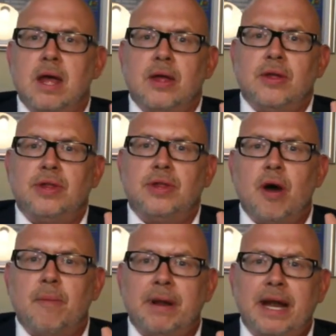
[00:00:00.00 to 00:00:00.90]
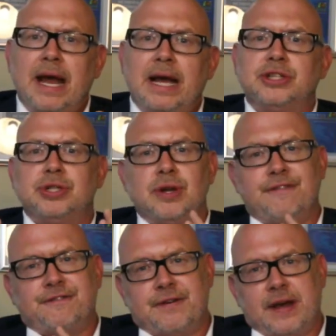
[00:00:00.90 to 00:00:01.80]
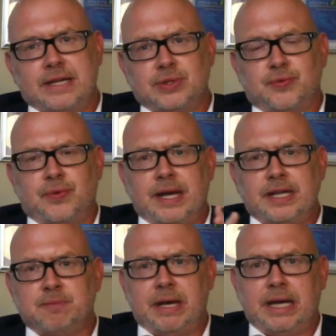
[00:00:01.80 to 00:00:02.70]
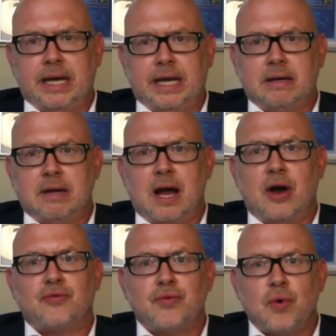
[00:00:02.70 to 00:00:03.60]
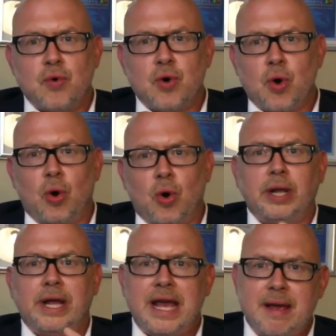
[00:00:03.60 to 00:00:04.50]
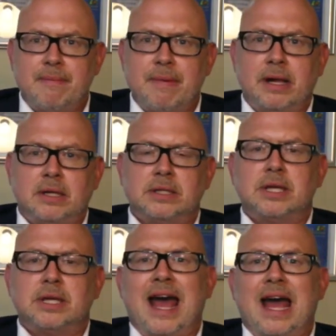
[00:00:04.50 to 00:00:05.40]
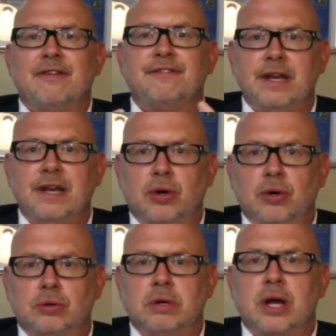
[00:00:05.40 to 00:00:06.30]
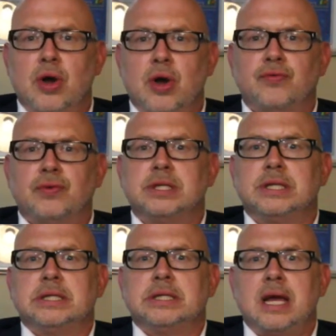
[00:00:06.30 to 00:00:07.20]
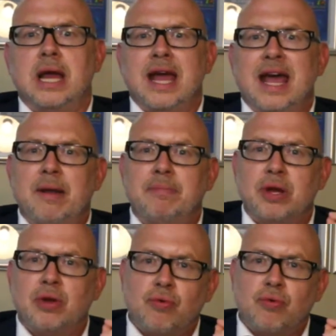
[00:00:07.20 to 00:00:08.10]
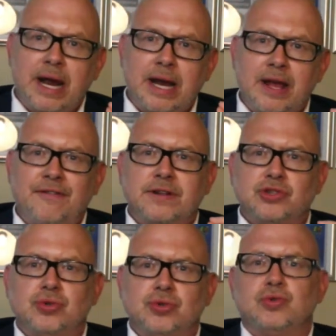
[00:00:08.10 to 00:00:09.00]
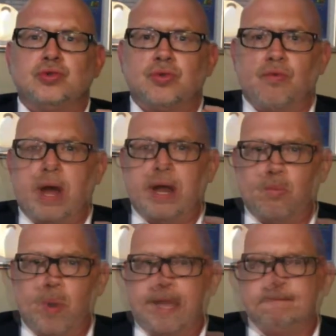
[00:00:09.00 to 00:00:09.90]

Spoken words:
The combination of face-to-face meeting, a phone call, emails, and video conferences can be great if it's used the right way.